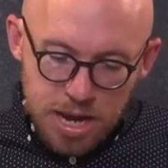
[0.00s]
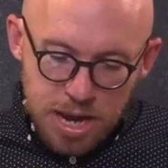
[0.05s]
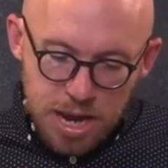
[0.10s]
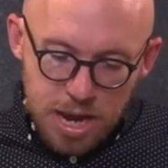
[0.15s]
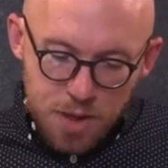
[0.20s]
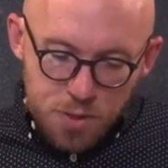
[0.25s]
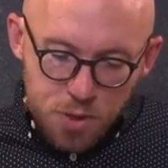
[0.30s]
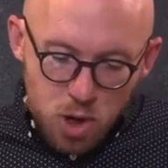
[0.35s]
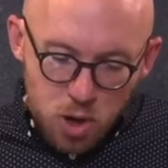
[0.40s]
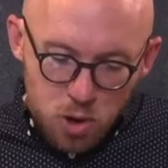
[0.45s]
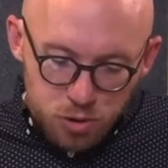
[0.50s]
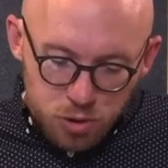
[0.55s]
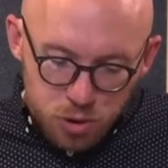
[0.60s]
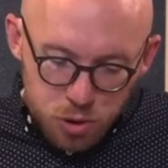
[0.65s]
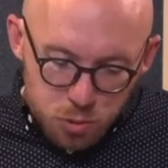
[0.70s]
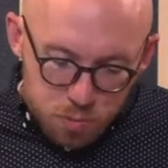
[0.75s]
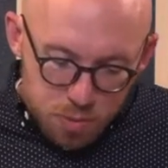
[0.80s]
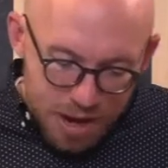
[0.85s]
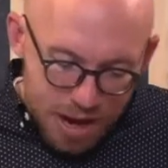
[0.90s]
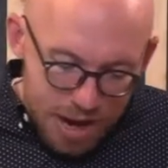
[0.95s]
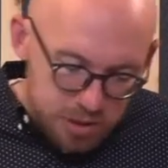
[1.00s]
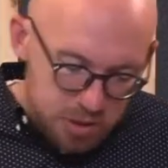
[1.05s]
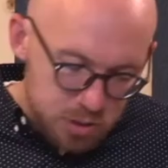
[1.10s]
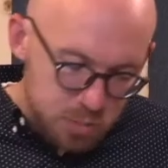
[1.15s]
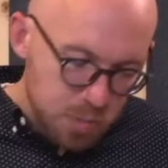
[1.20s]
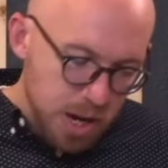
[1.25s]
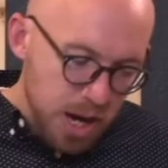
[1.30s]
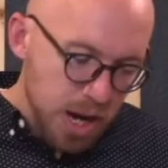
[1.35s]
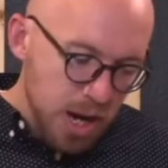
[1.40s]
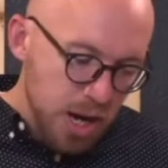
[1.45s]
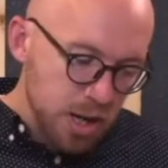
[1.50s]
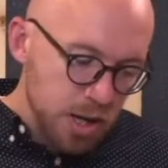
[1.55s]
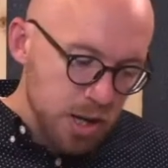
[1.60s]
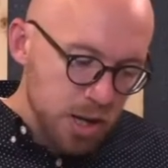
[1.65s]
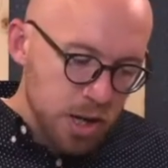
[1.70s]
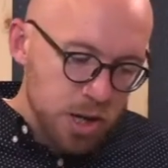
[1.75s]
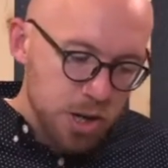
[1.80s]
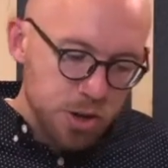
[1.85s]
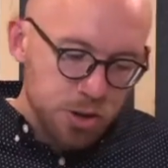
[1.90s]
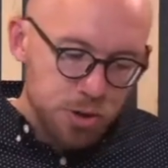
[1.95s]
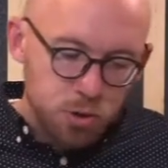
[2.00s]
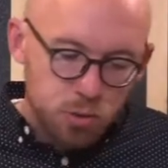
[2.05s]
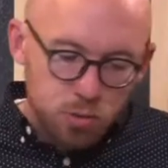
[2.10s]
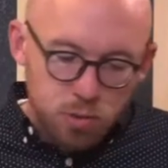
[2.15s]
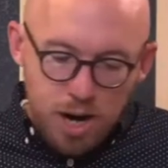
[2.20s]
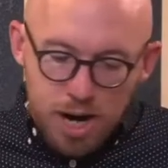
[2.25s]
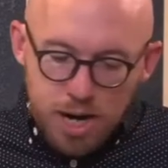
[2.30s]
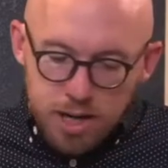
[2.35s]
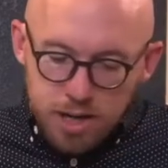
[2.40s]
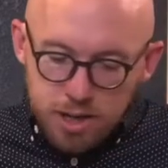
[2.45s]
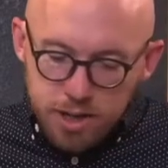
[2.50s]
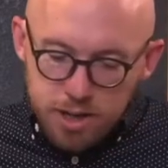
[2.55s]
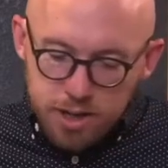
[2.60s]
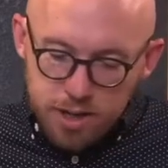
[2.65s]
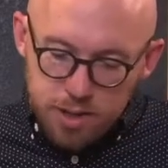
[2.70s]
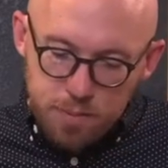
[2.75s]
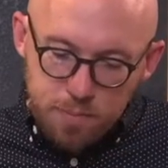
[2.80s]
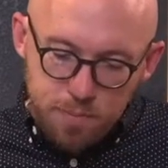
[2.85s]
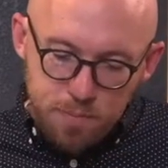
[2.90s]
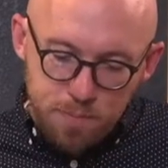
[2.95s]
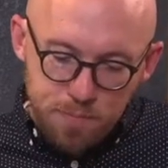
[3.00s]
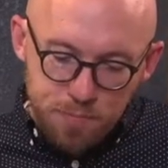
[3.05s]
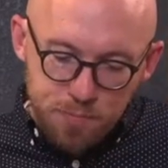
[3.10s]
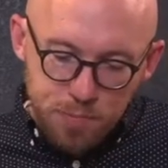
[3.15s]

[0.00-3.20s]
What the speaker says: And those who passed by derided him,